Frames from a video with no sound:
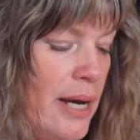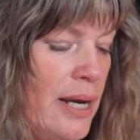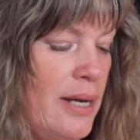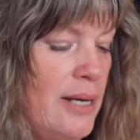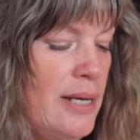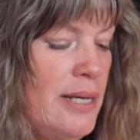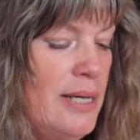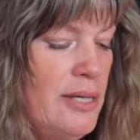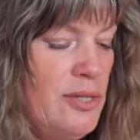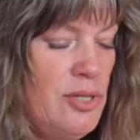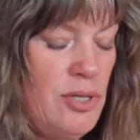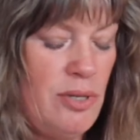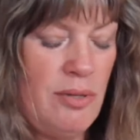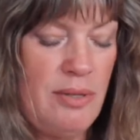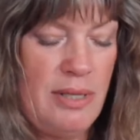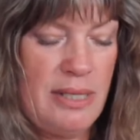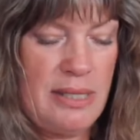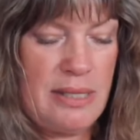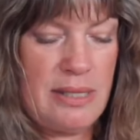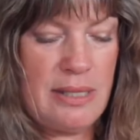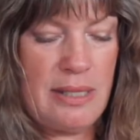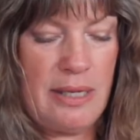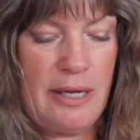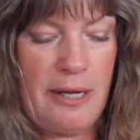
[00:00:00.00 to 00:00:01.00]
not need to
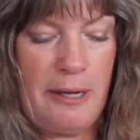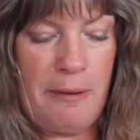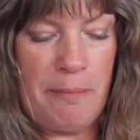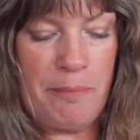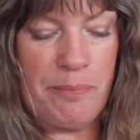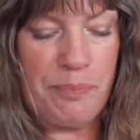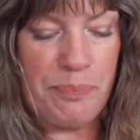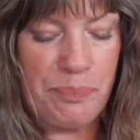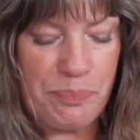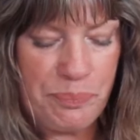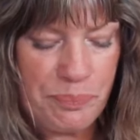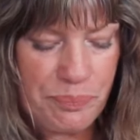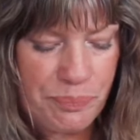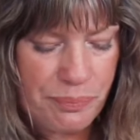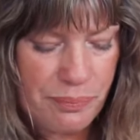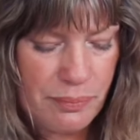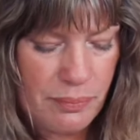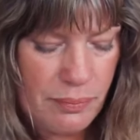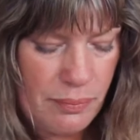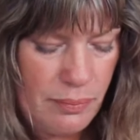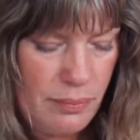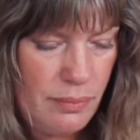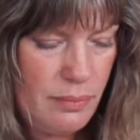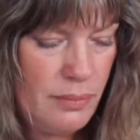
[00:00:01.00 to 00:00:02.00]
this time.
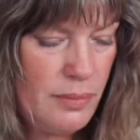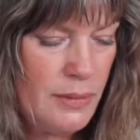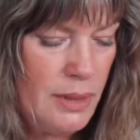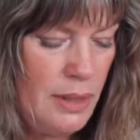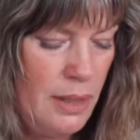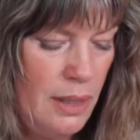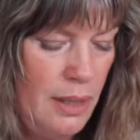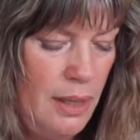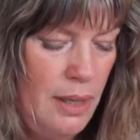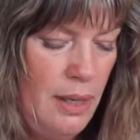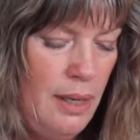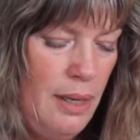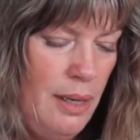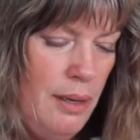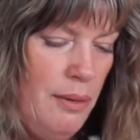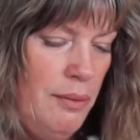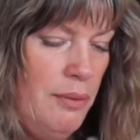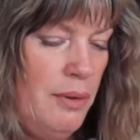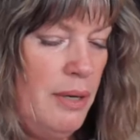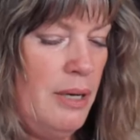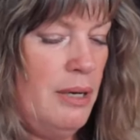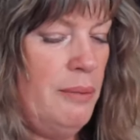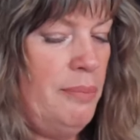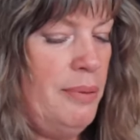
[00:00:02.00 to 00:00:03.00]

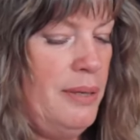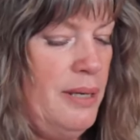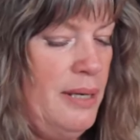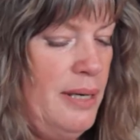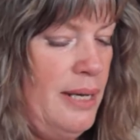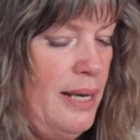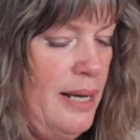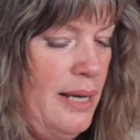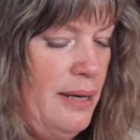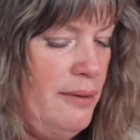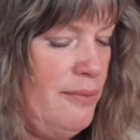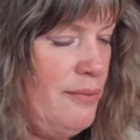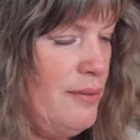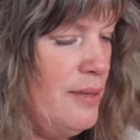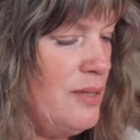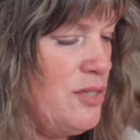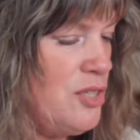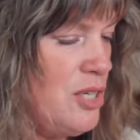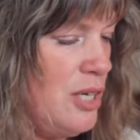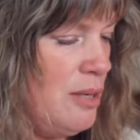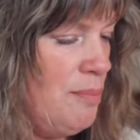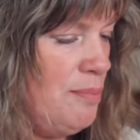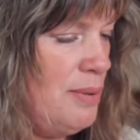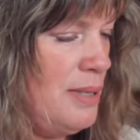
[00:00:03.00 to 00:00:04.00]
We're gonna put in half the
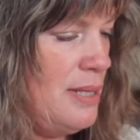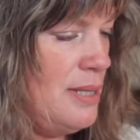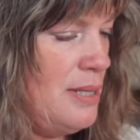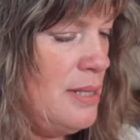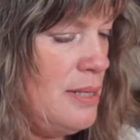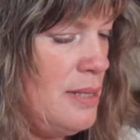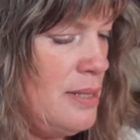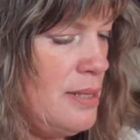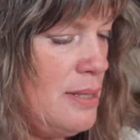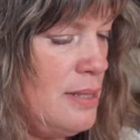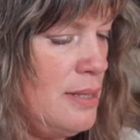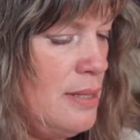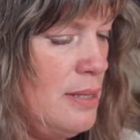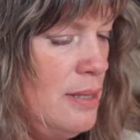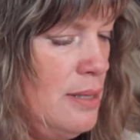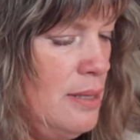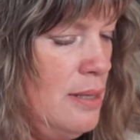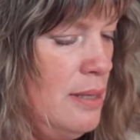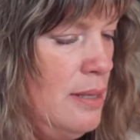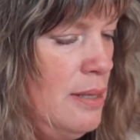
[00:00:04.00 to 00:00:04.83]
chickpeas